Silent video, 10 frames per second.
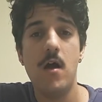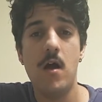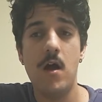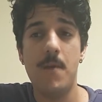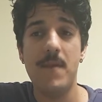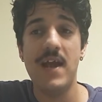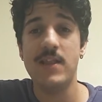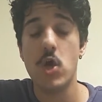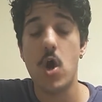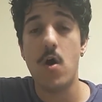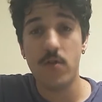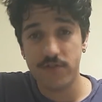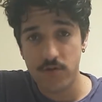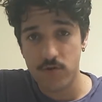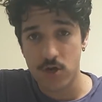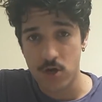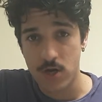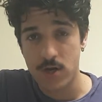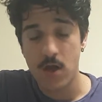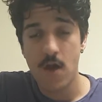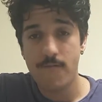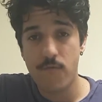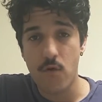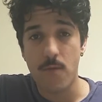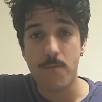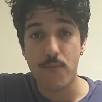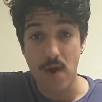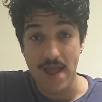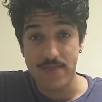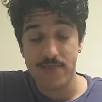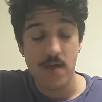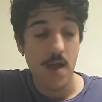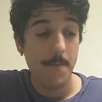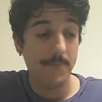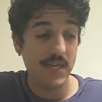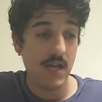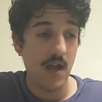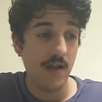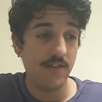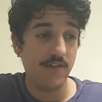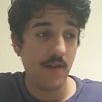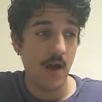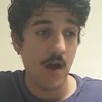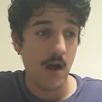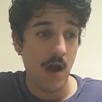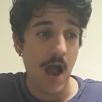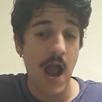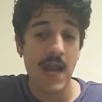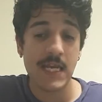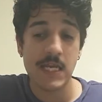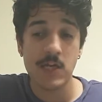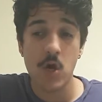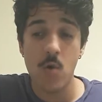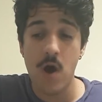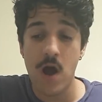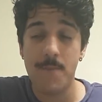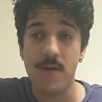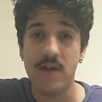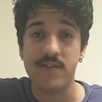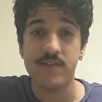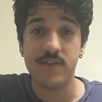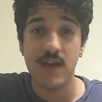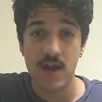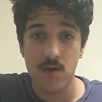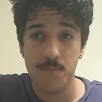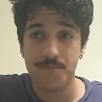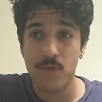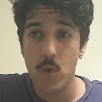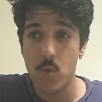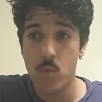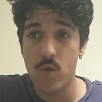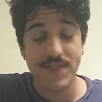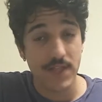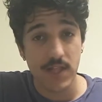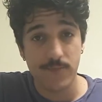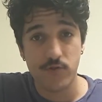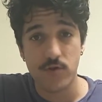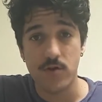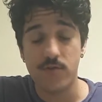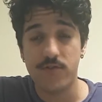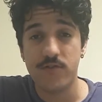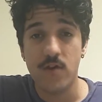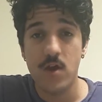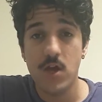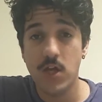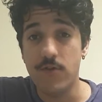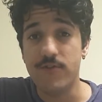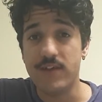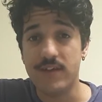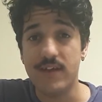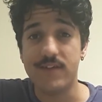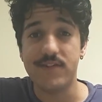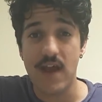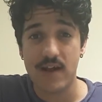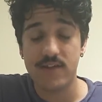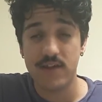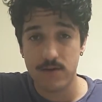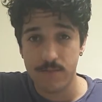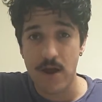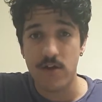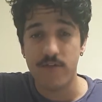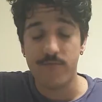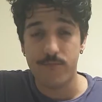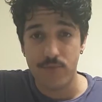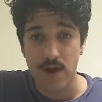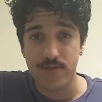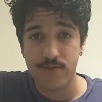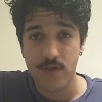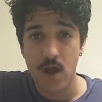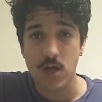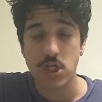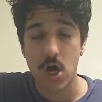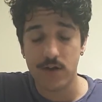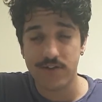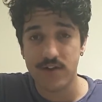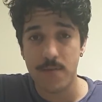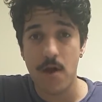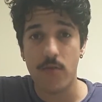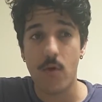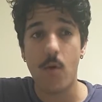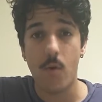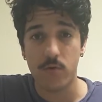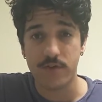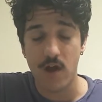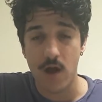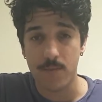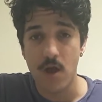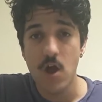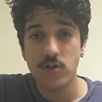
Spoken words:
And they're also good for breath because I can go up a scale with the lip trills using the exact same amount of breath, a constant amount the whole time.